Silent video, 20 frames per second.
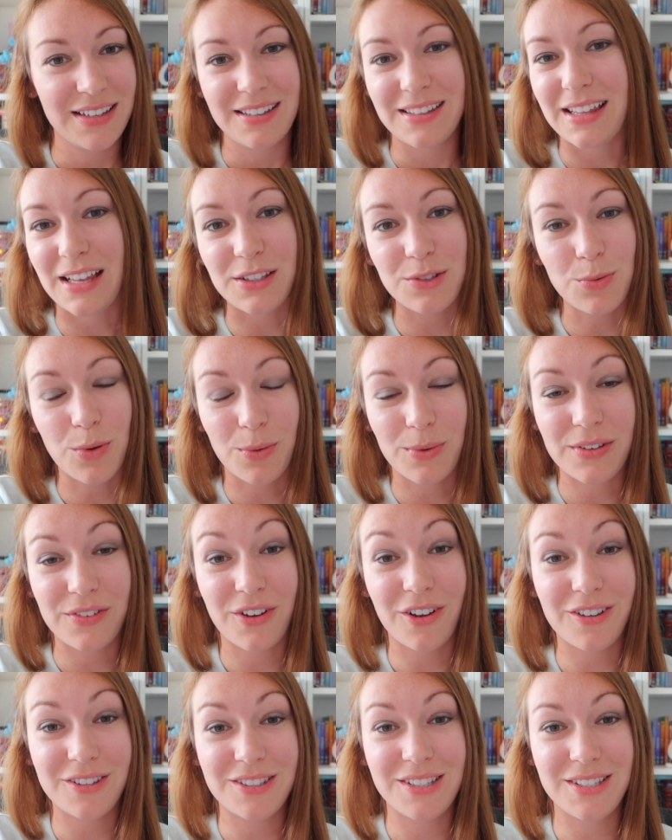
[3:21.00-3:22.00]
that's what we've
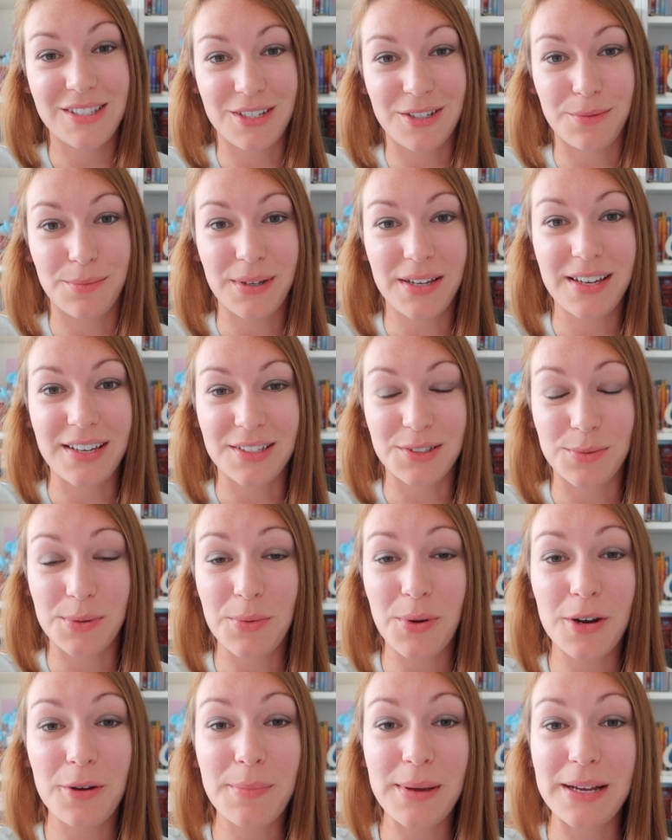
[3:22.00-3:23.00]
got to do, because we
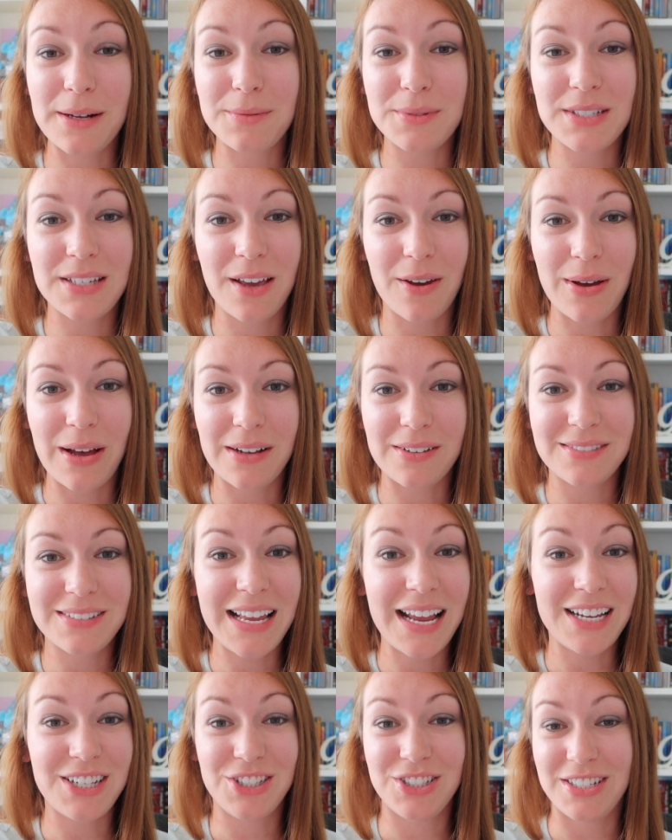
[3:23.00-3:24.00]
want to be able to go out
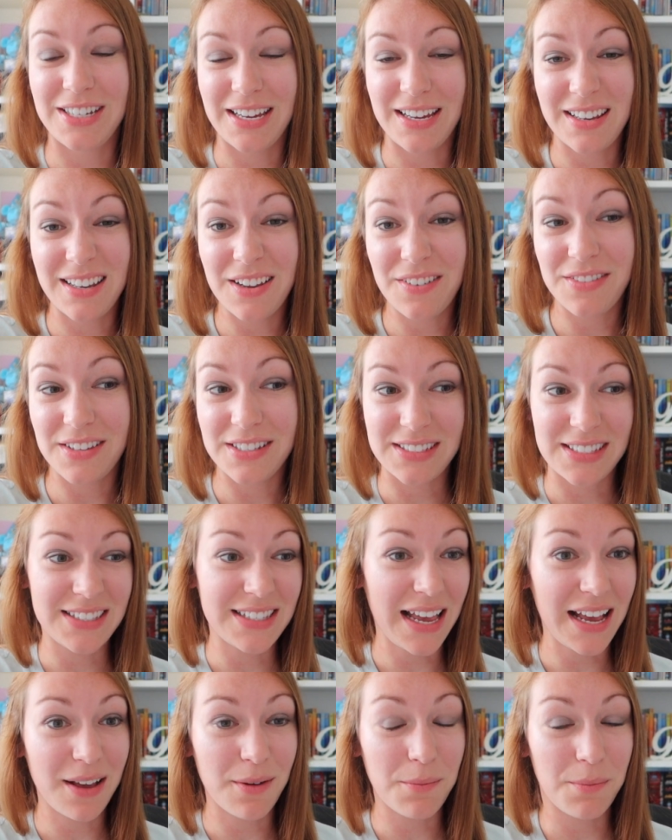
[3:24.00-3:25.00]
next year, and if there's a
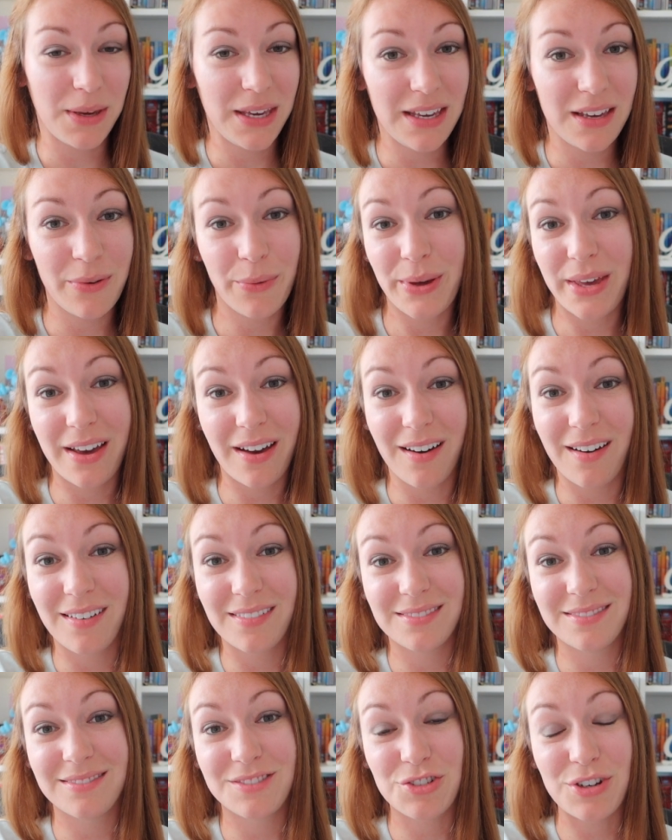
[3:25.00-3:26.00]
second peak we
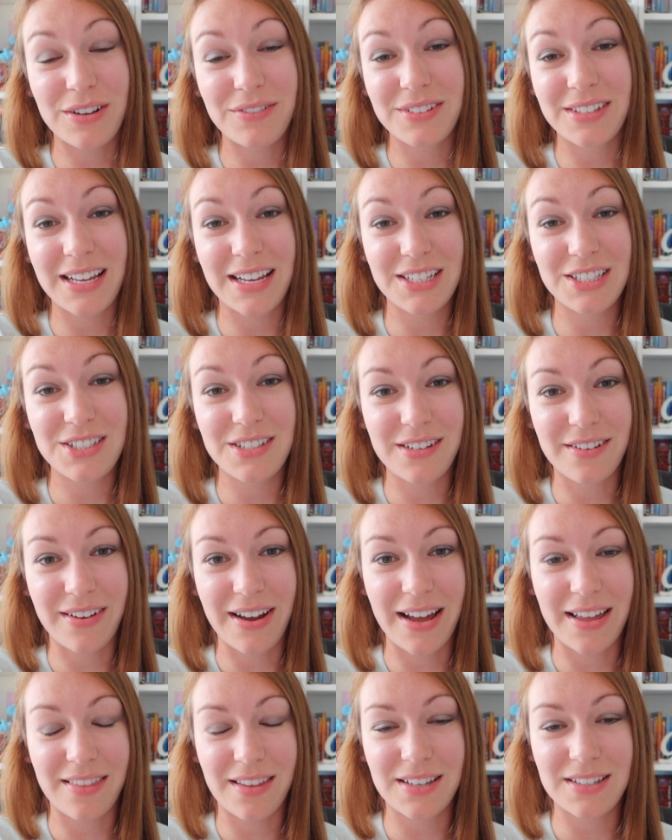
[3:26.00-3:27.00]
can't travel next year
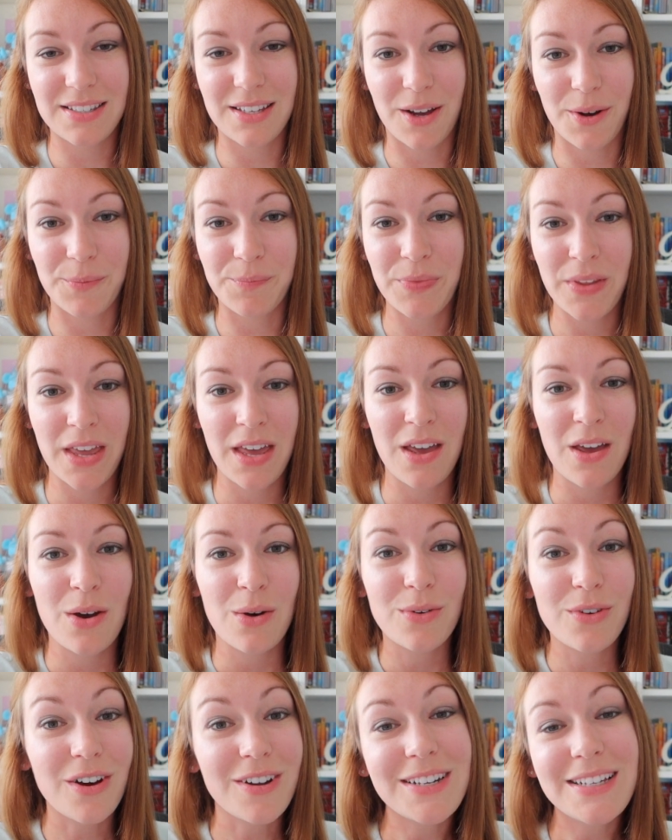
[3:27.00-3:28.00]
either, so
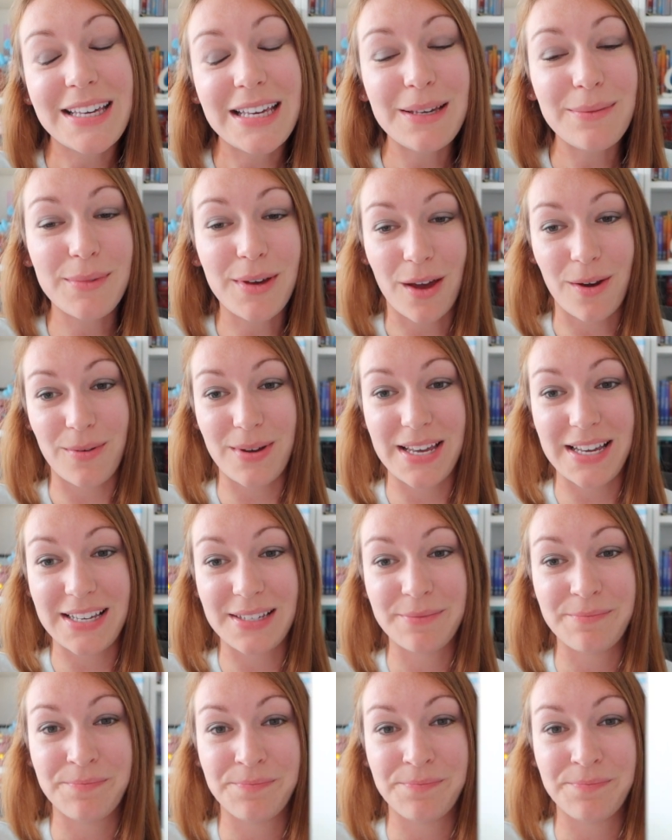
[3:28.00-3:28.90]
we've got to keep going.